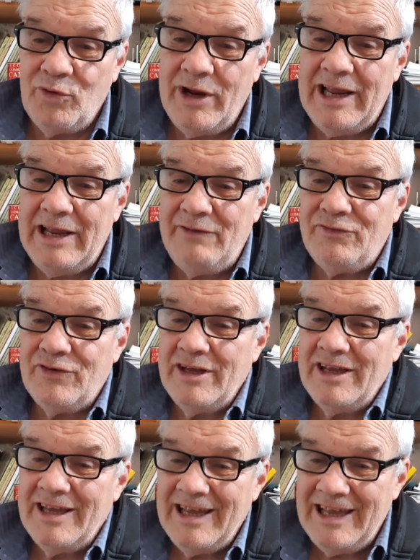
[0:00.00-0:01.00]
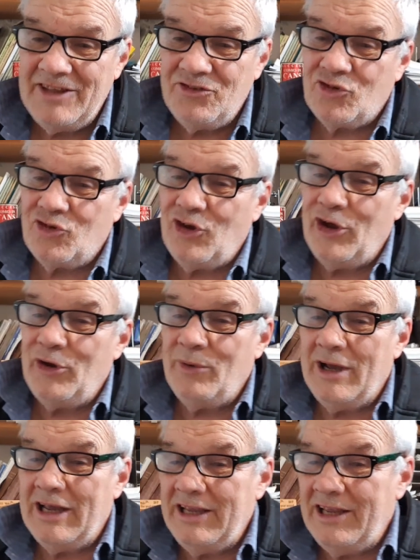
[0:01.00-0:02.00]
RAV, and
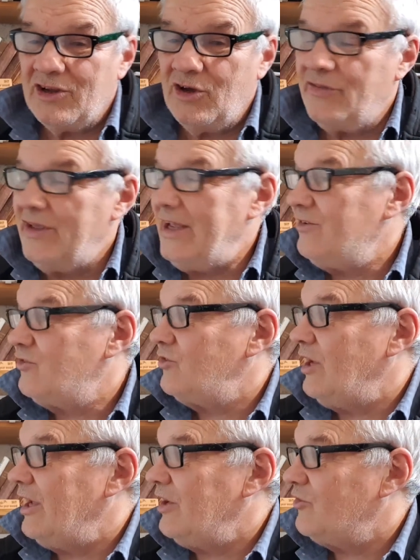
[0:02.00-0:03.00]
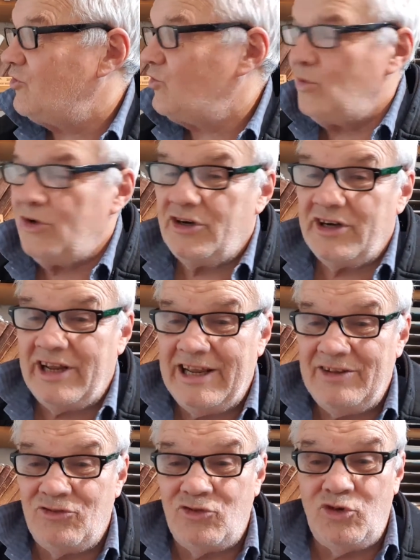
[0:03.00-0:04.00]
so yeah, got that sorted,
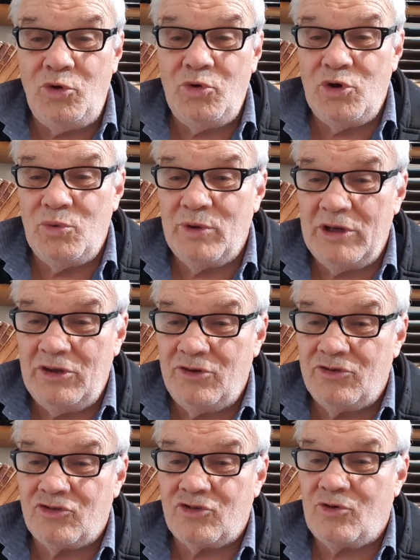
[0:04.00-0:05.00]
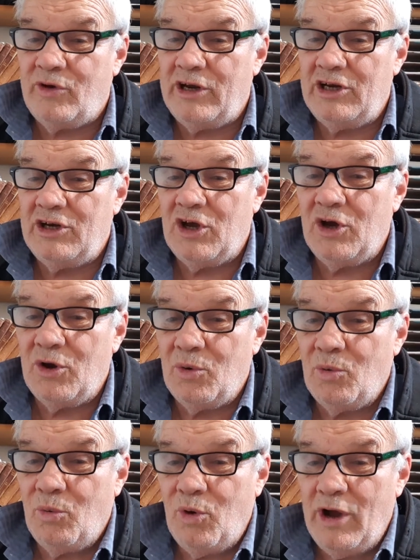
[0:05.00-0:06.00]
and 2 new windscreen
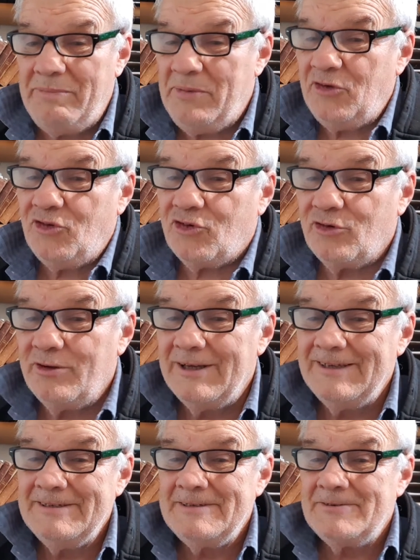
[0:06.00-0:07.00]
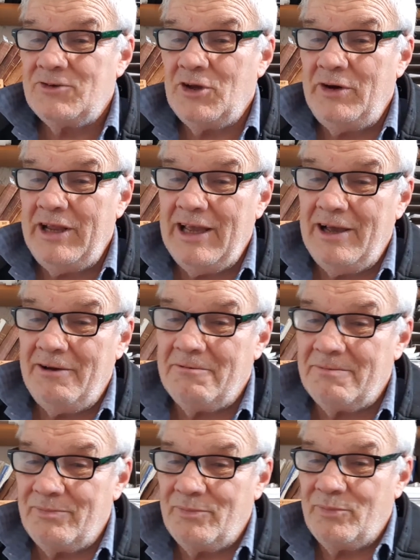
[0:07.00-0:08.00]
wipers. So
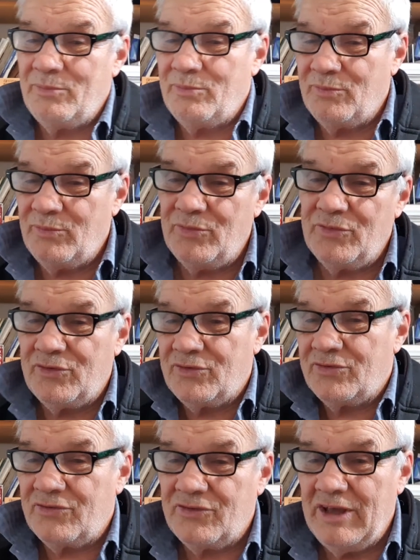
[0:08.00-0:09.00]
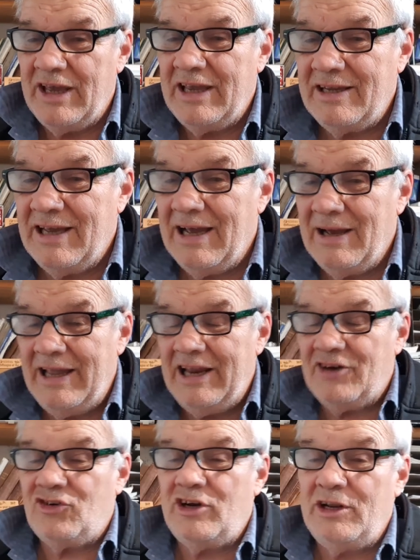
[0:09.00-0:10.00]
now they
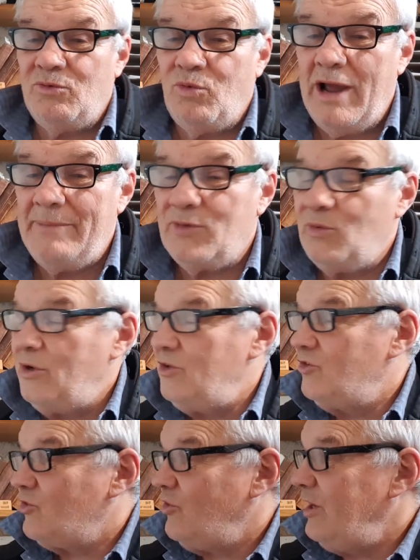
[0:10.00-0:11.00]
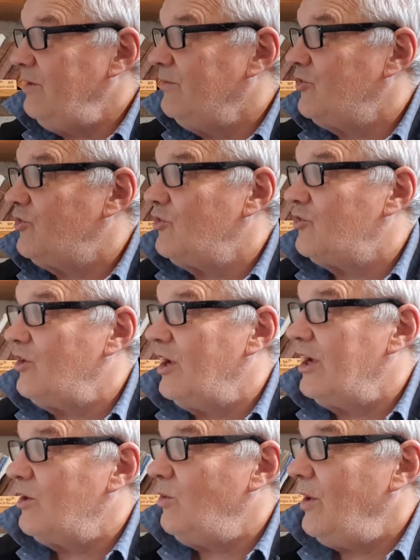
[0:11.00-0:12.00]
actually wipe the windscreen, which is
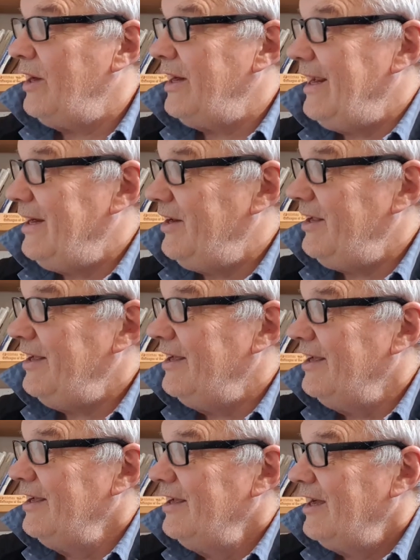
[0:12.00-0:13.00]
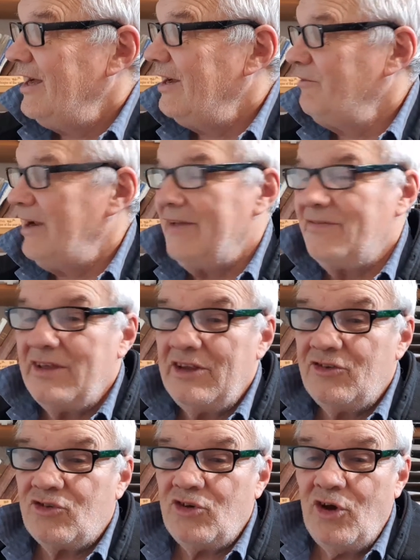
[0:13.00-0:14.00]
quite handy around
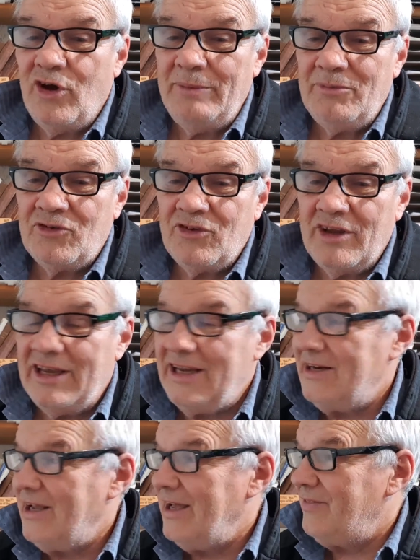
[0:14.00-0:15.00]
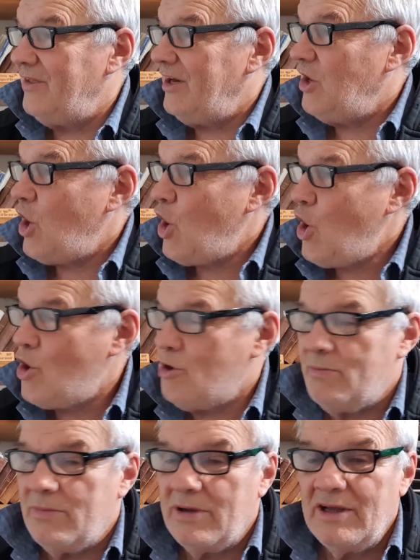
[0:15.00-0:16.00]
these times. And then
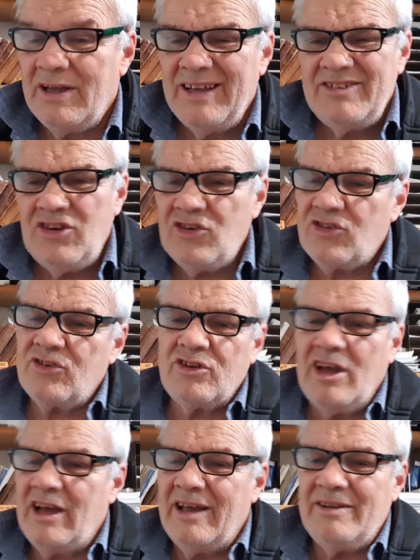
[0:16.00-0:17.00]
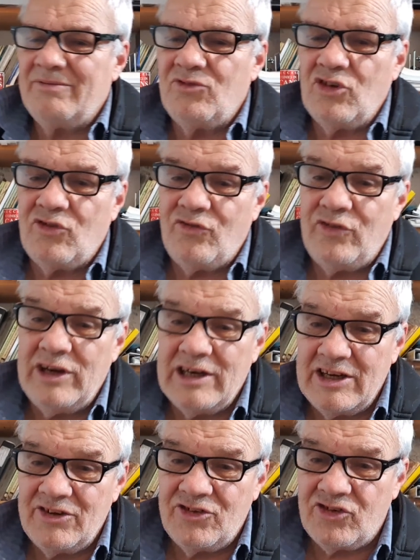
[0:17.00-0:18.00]
home, just
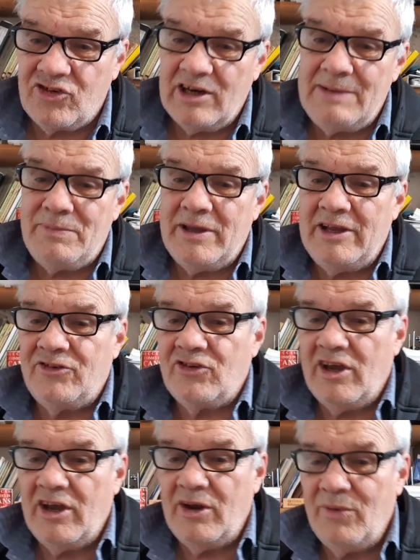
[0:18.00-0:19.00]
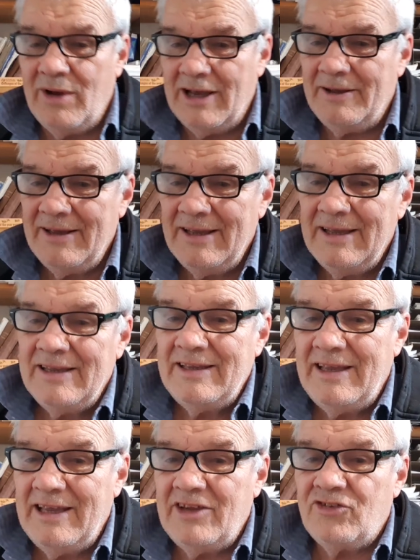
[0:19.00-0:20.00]
feeling sleepy. So
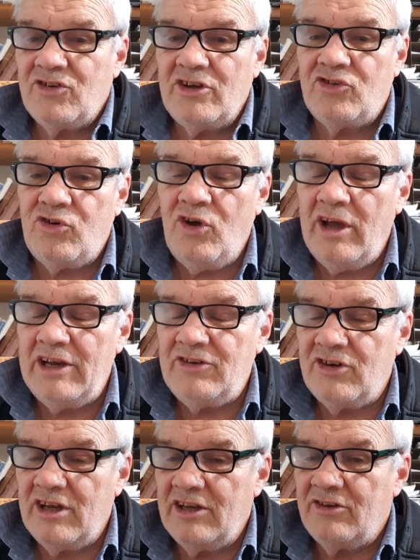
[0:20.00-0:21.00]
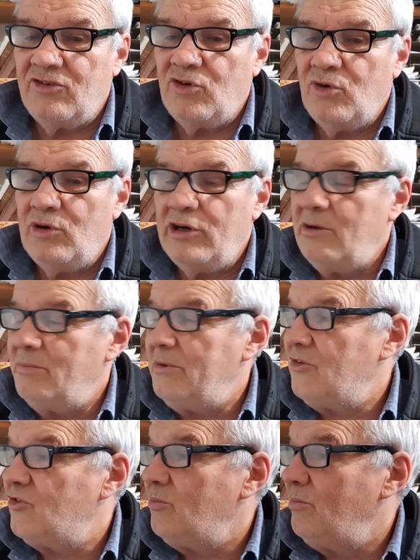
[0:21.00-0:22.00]
yes, I tried to do little
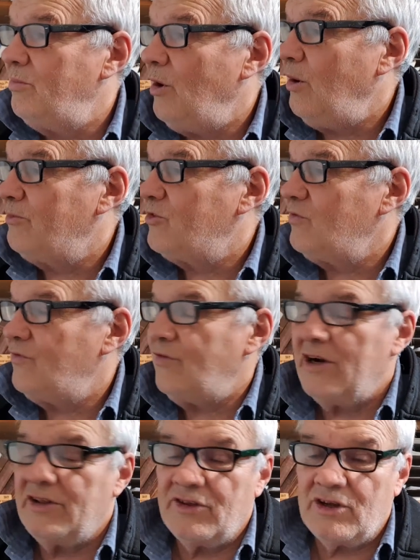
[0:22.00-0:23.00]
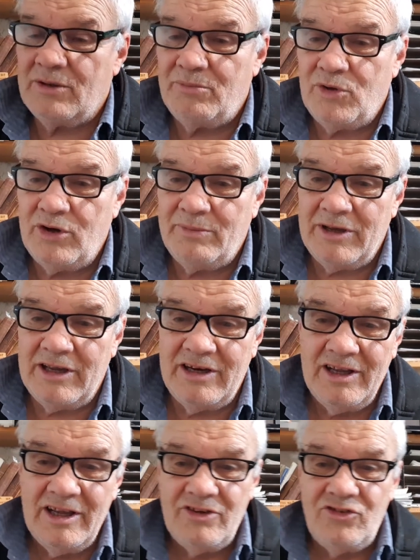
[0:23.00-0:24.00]
bits and bobs in front of the computer, but
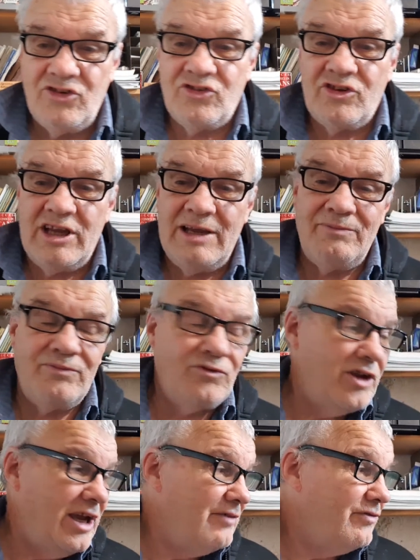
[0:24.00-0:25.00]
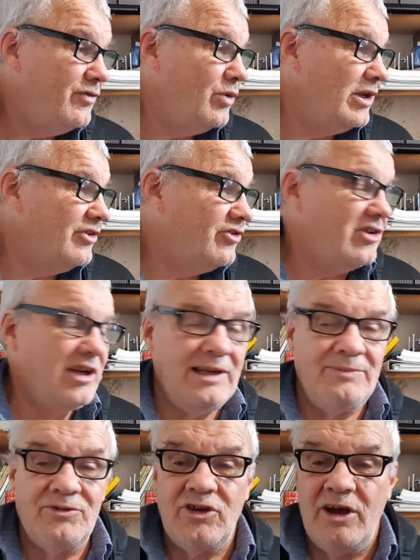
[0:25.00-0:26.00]
just kept falling
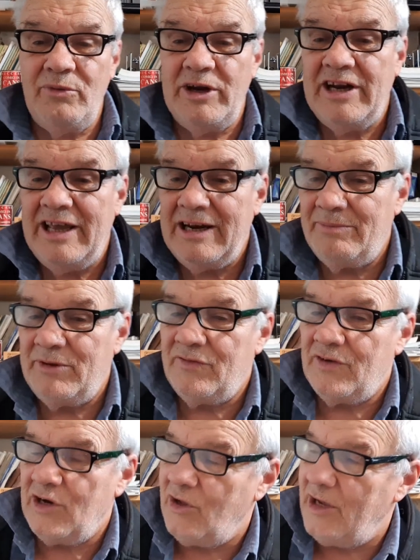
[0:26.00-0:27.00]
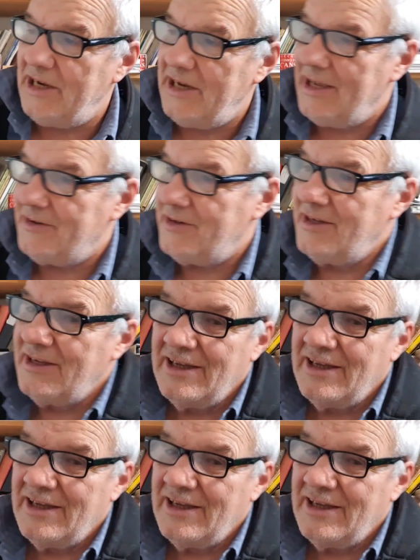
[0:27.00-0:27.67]
asleep. So I went and had a bit of a lie down.